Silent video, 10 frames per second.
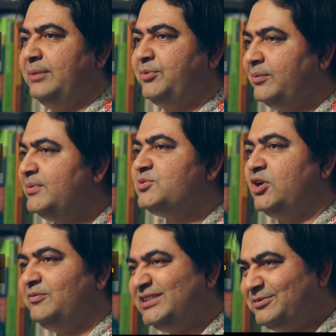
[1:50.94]
And problem
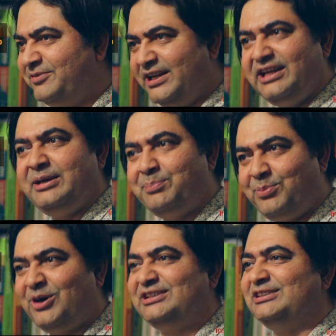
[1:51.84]
solving is a very
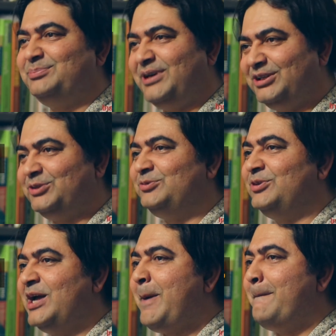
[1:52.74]
important part of
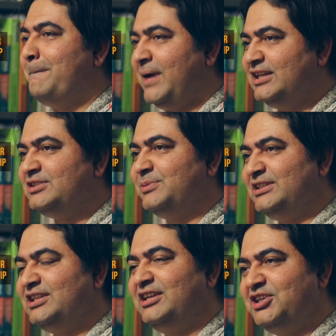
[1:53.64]

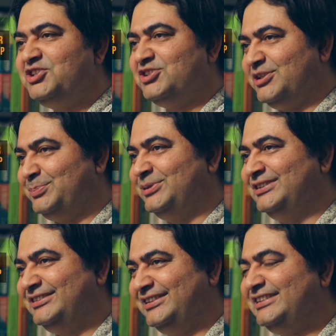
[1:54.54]
management leadership,
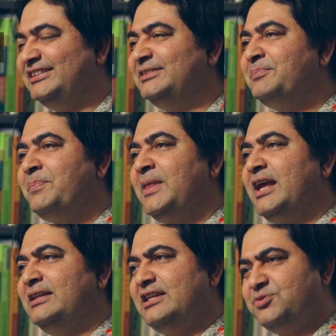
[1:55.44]
right?
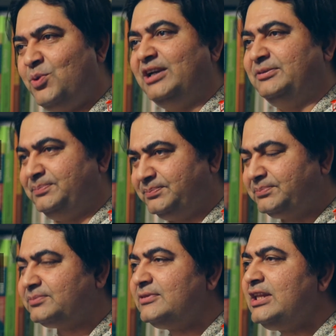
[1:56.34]
That's one.
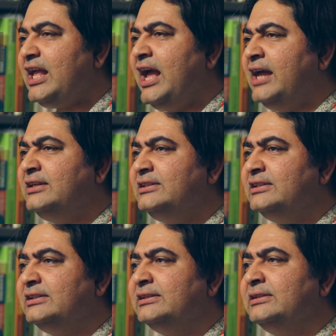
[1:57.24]
And
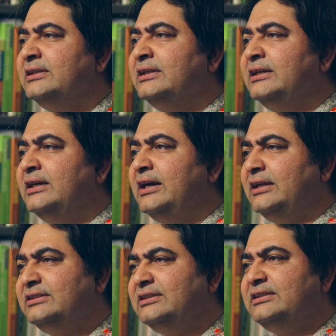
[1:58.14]

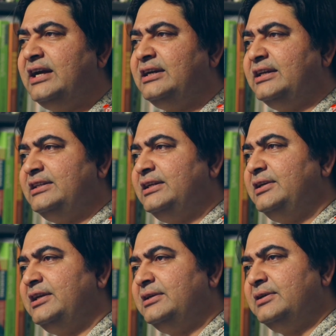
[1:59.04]
other than that, I
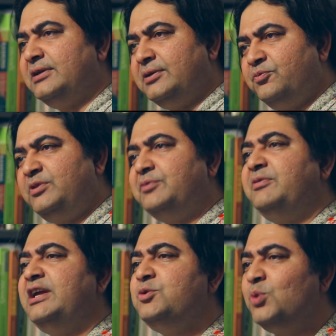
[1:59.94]
think in the
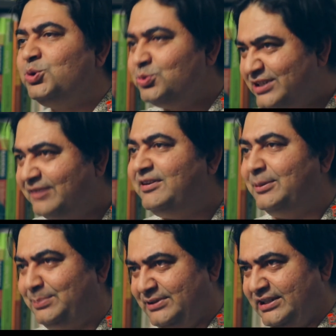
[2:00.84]
way you want to
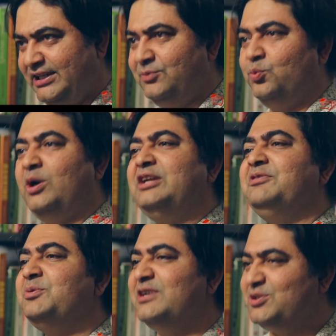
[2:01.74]
develop, in
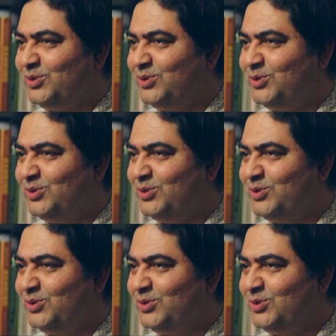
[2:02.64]
whatever ways